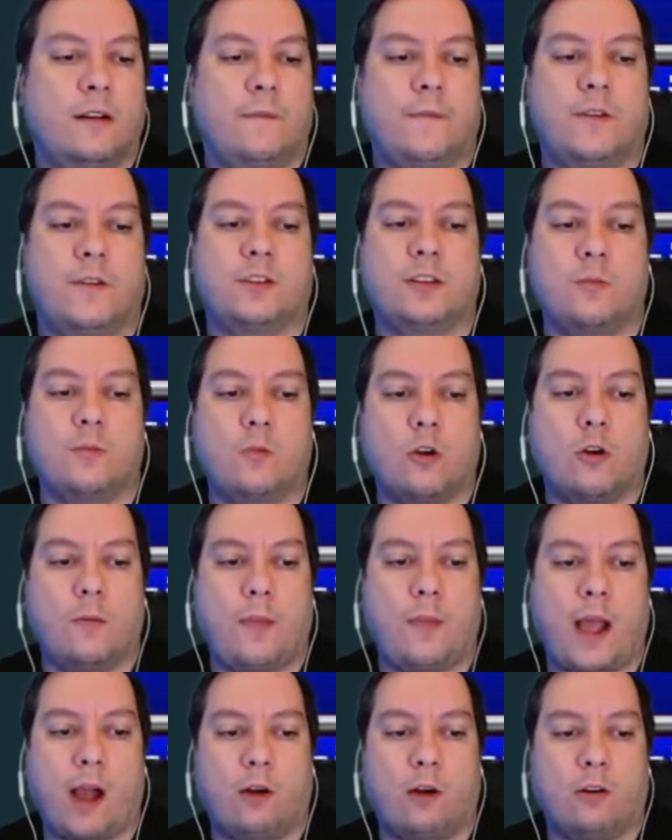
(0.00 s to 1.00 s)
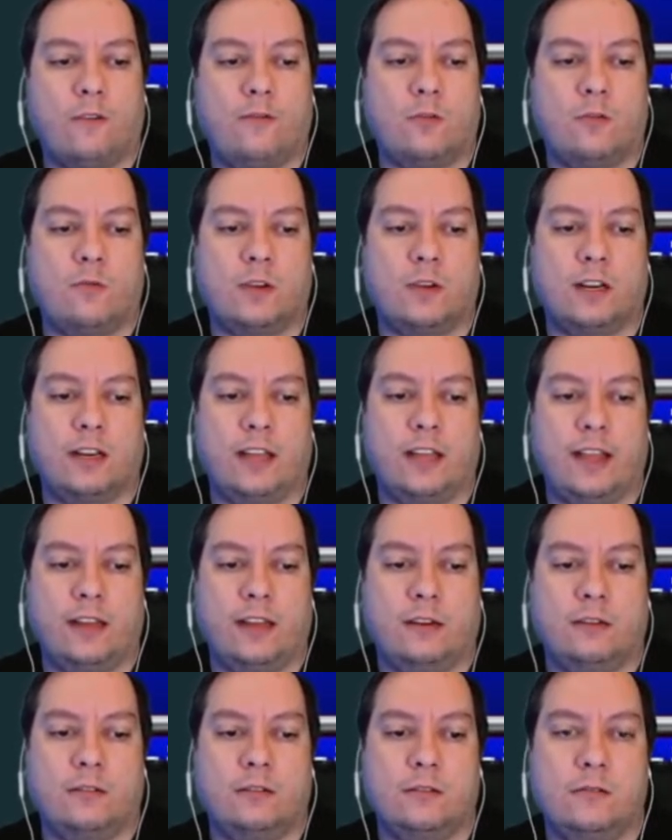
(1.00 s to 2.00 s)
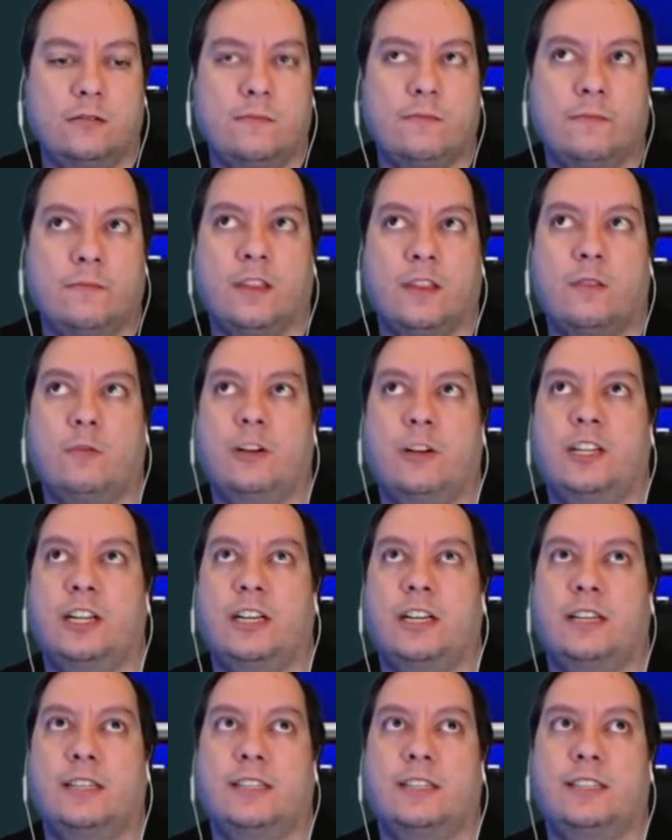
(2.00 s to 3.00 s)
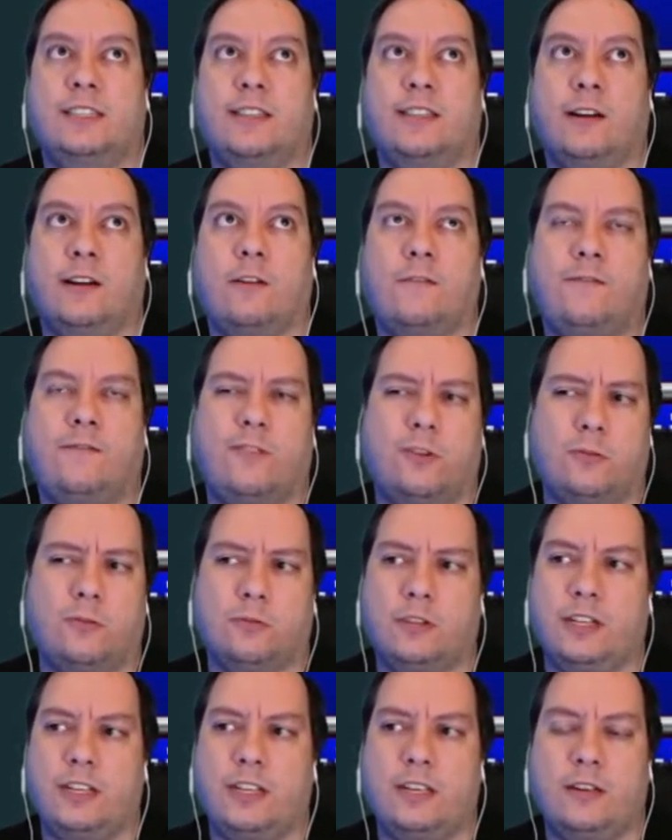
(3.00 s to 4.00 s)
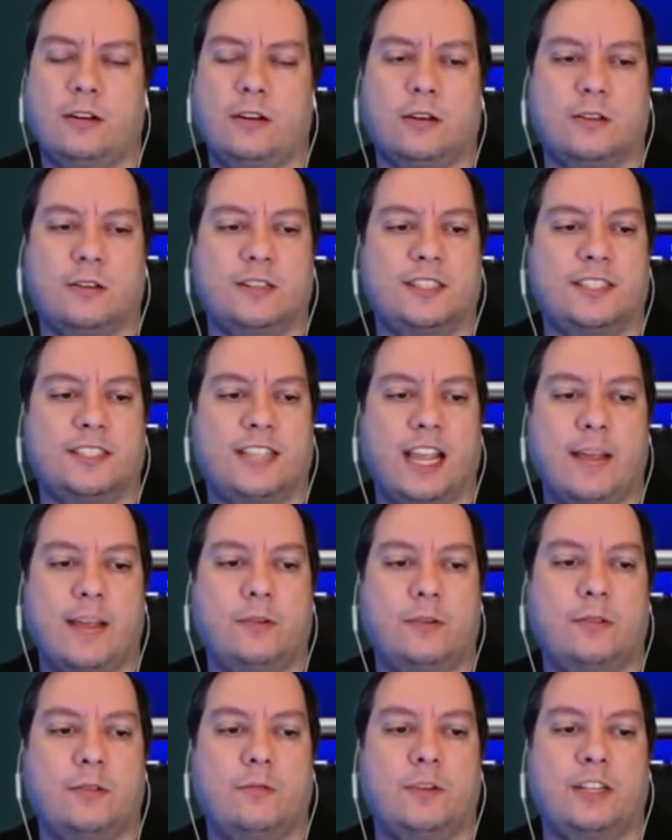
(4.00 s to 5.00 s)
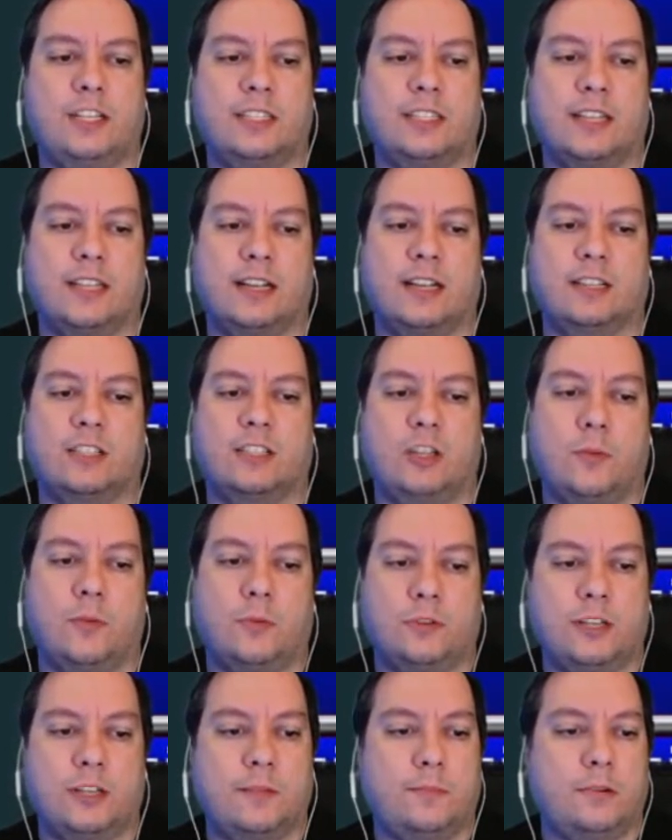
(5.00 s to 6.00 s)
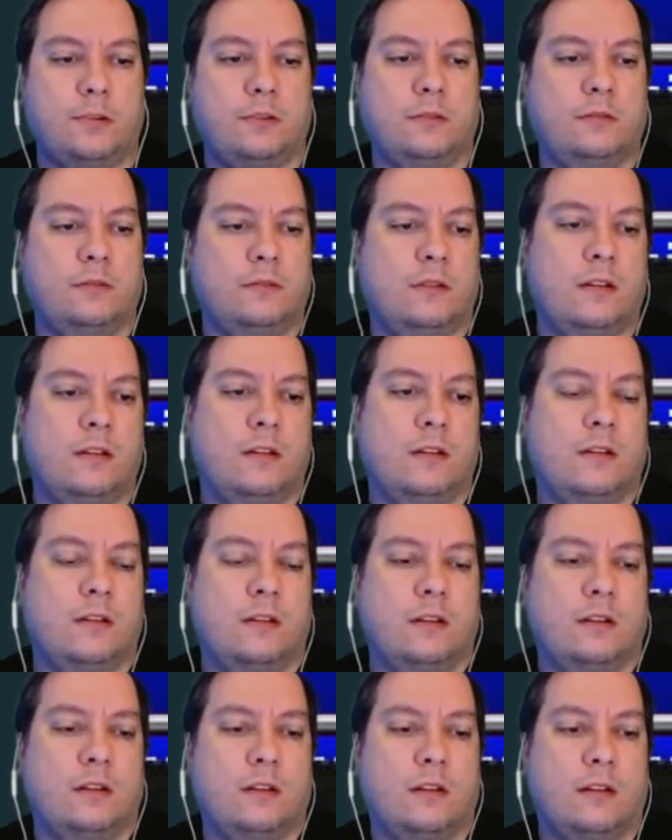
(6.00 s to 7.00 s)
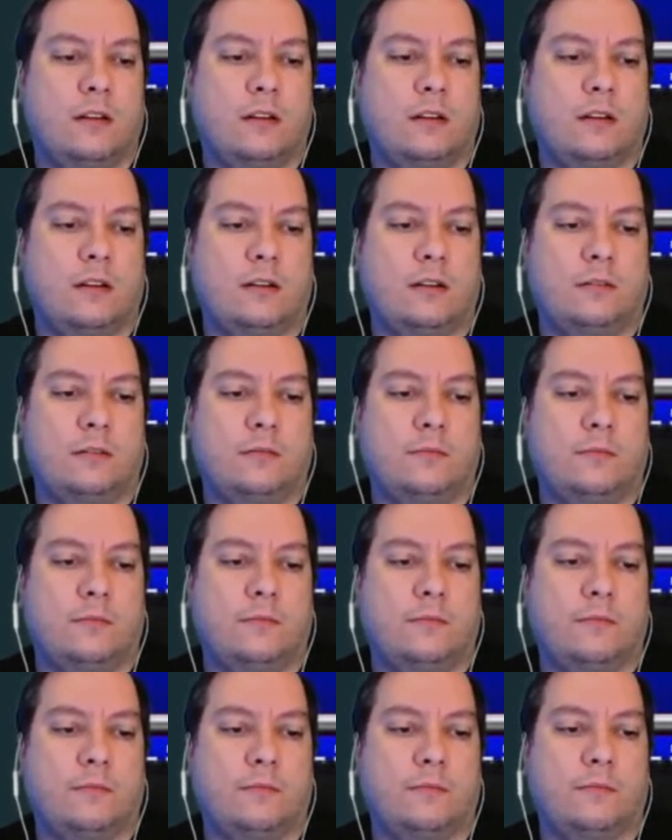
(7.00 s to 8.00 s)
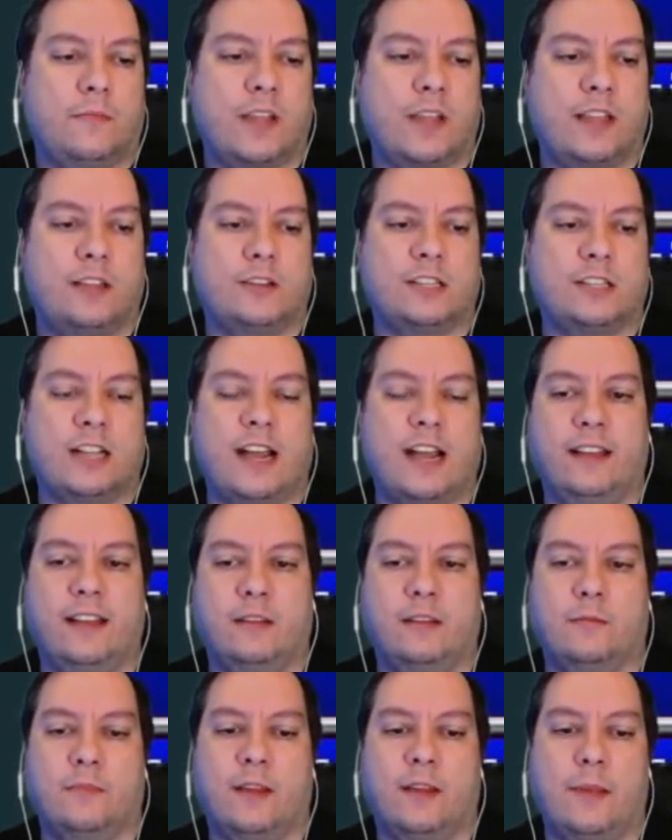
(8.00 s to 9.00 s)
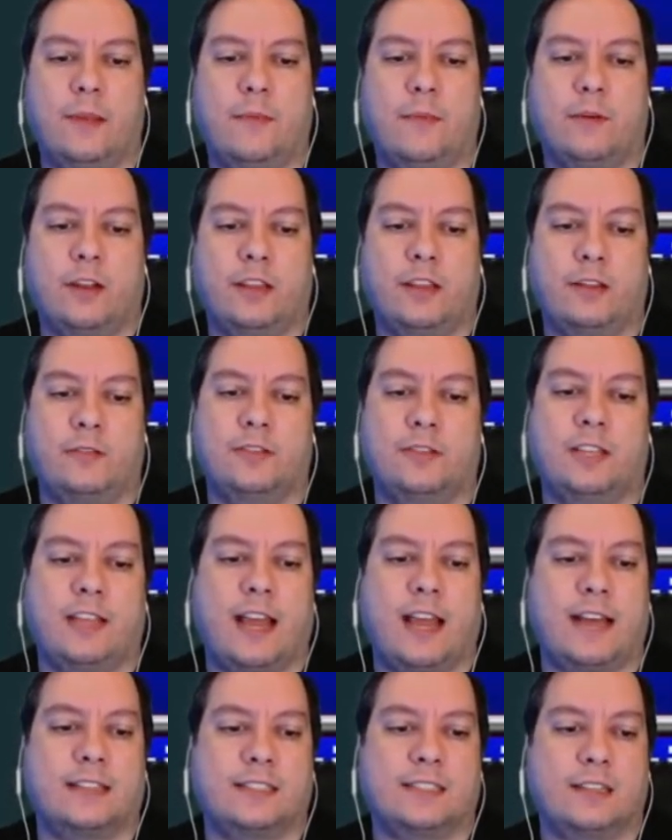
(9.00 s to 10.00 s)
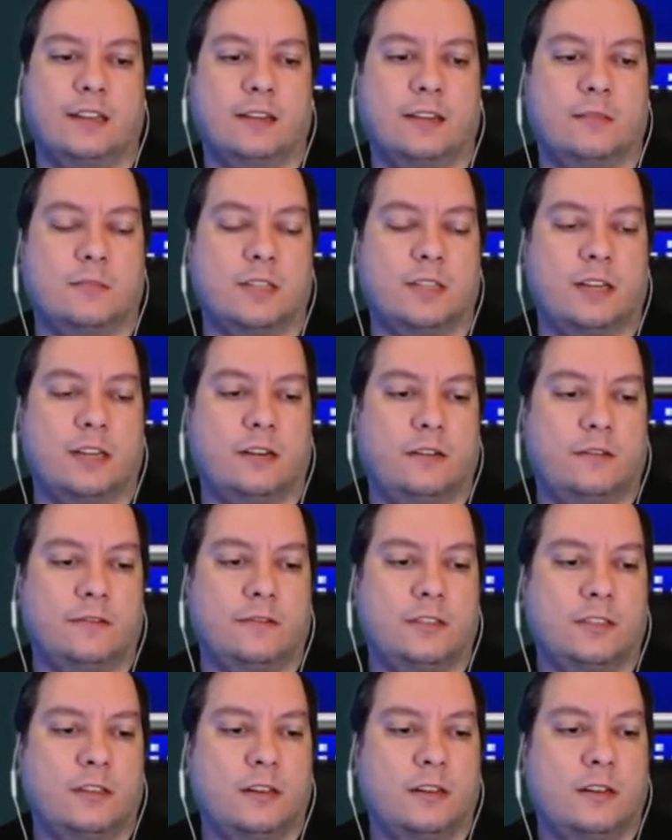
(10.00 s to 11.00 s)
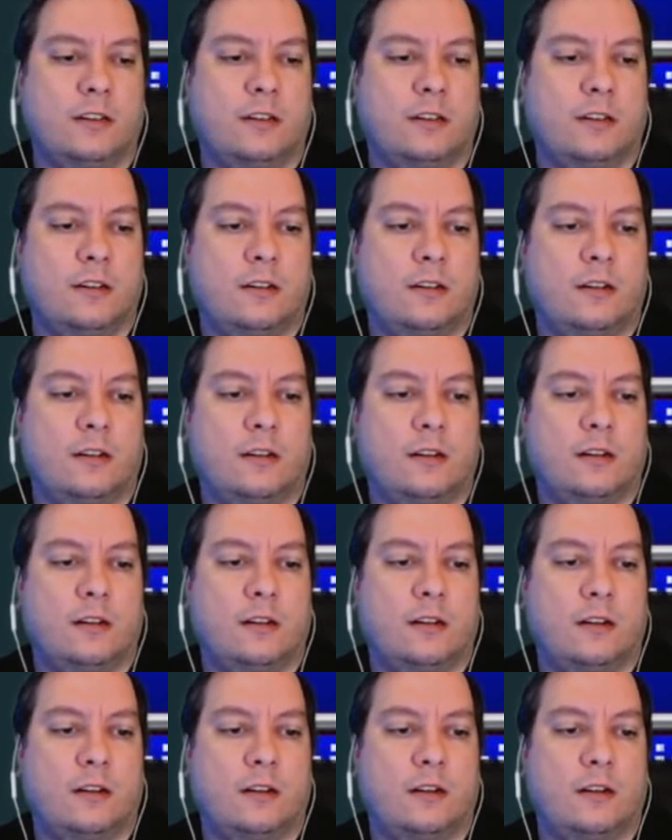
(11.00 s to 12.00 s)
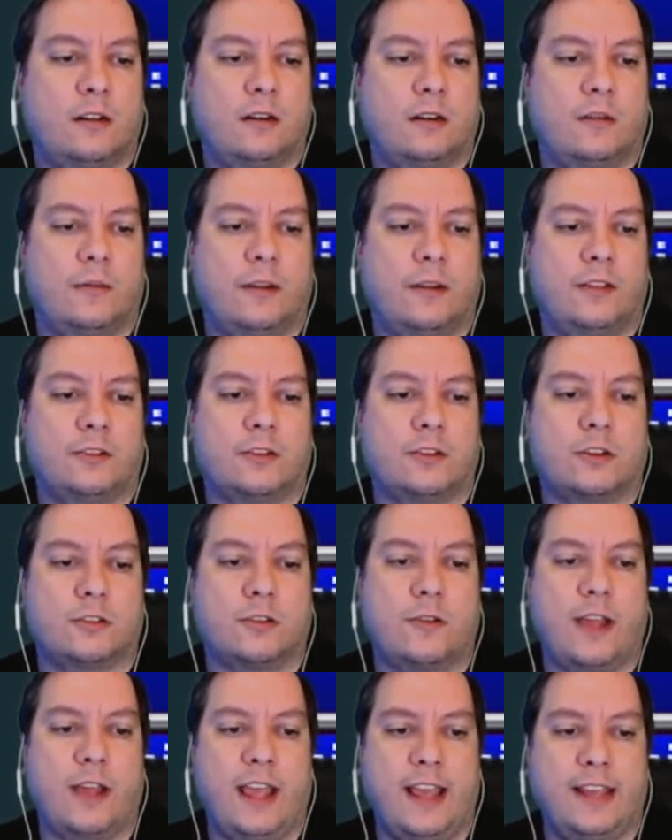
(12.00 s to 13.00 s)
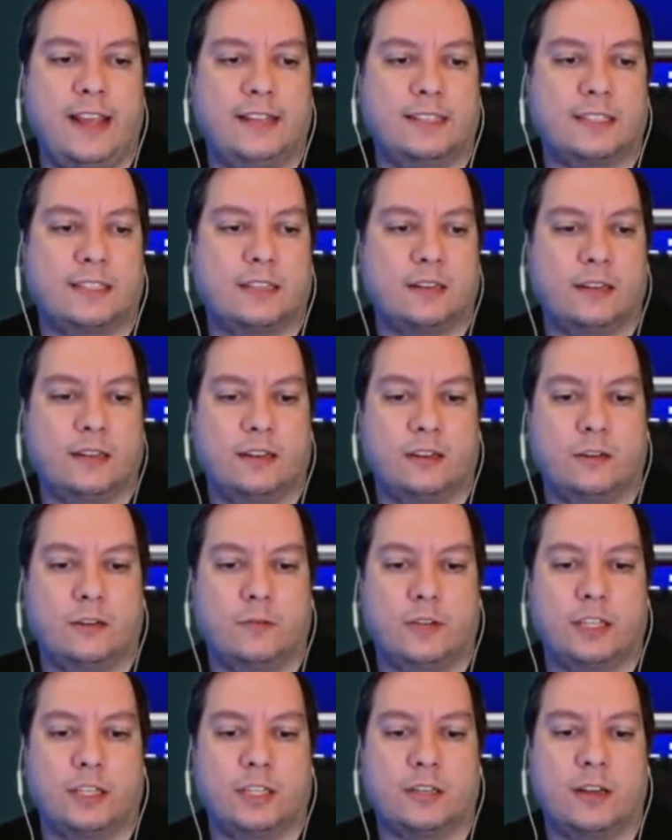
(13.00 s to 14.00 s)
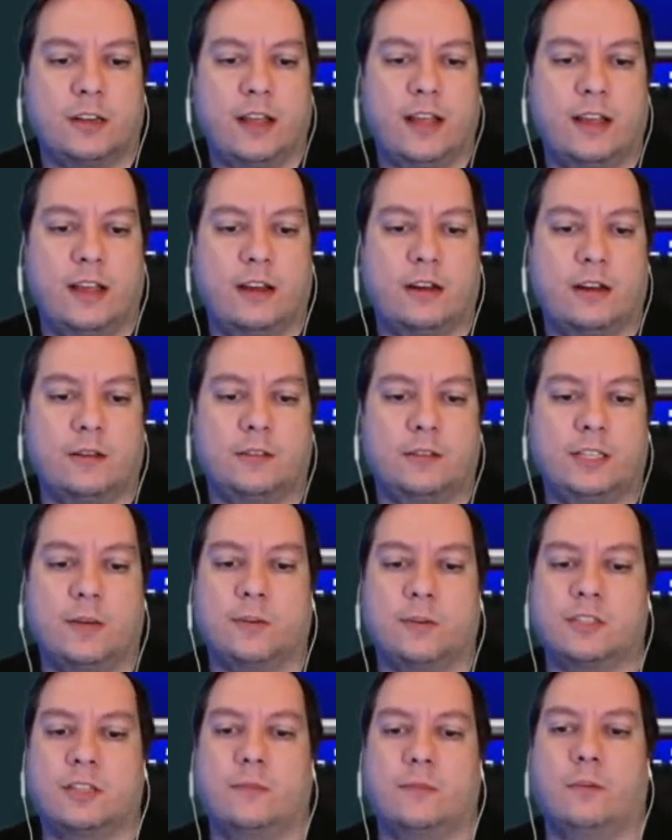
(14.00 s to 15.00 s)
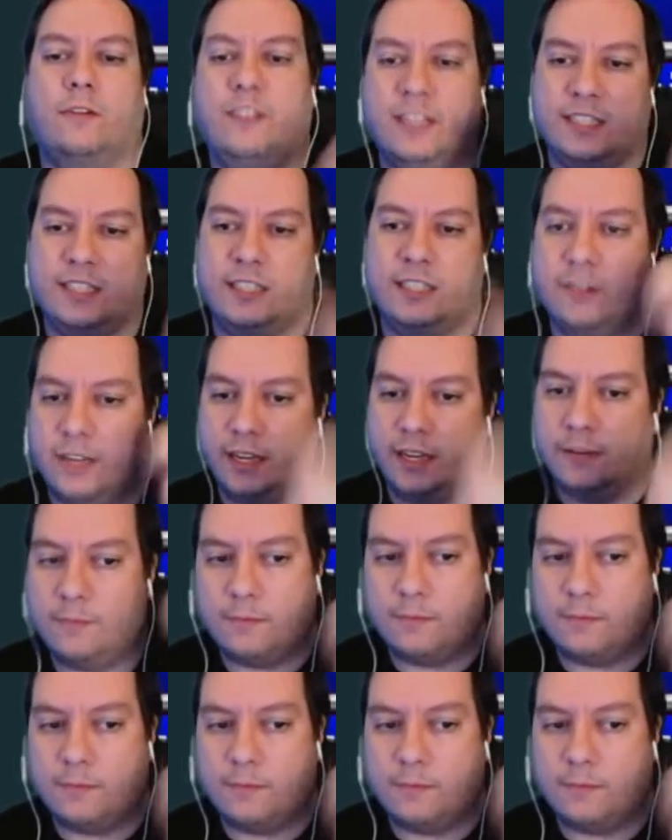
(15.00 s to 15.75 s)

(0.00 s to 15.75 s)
There's a more powerful one later, which is self-only, called Saber, which is like a super Temper. And there's an item that people can use to cast it on themselves. And there's also Haste later, which doubles the number of hits you get.